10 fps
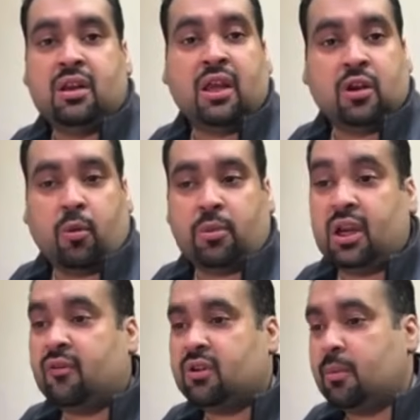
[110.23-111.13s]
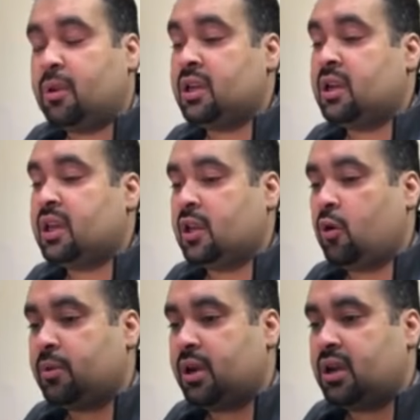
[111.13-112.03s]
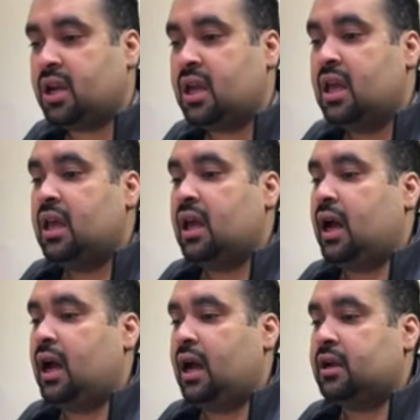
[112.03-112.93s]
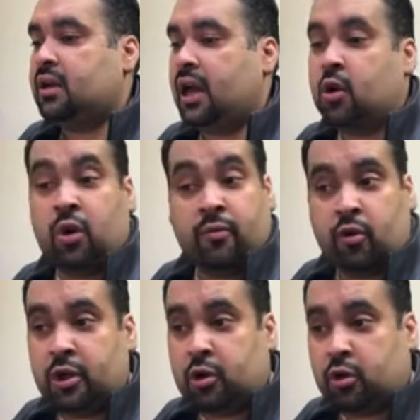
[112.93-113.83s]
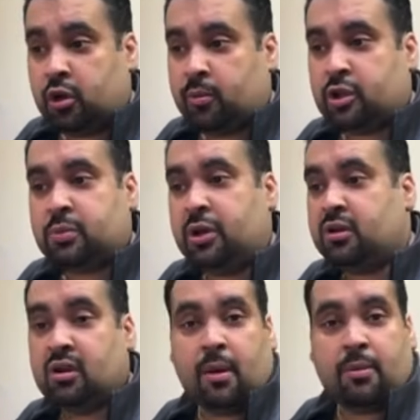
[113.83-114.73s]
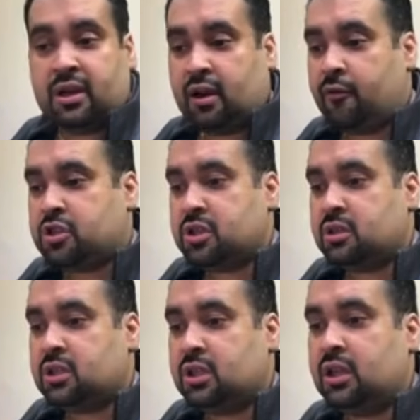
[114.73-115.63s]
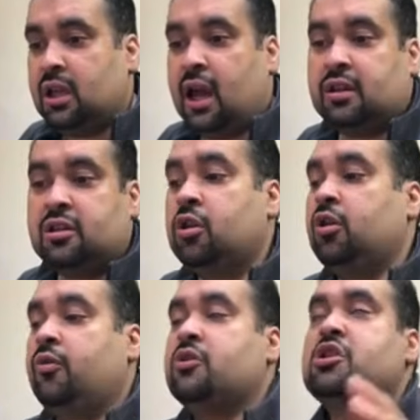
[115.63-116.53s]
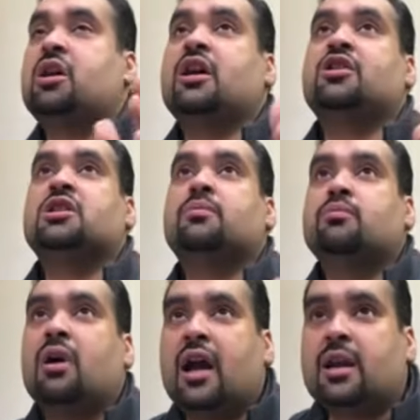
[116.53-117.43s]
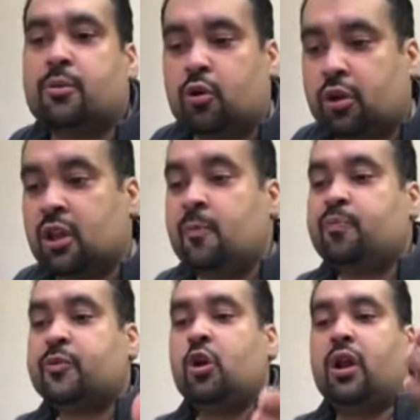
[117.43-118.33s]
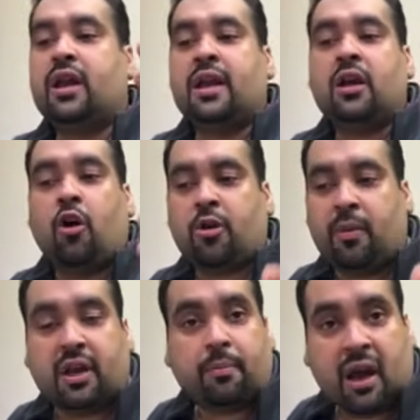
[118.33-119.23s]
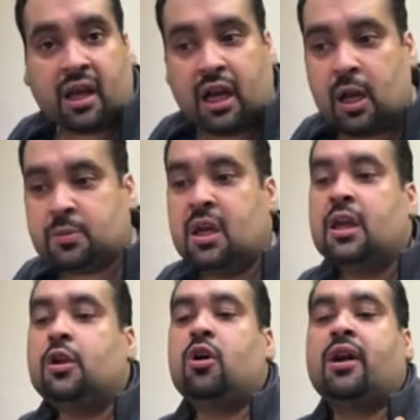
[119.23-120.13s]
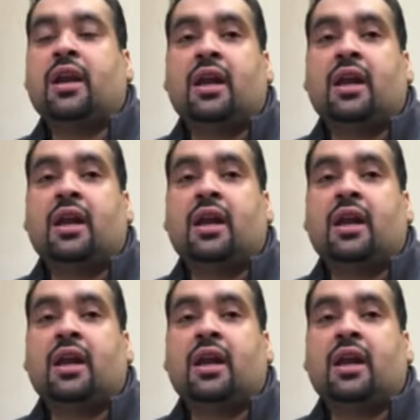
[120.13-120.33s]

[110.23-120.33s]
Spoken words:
can operate, even a beginner can operate it. And I have already told you about speed, reliability, and efficiency. And the security features are just mind blowing. You are getting automatic backups, you are getting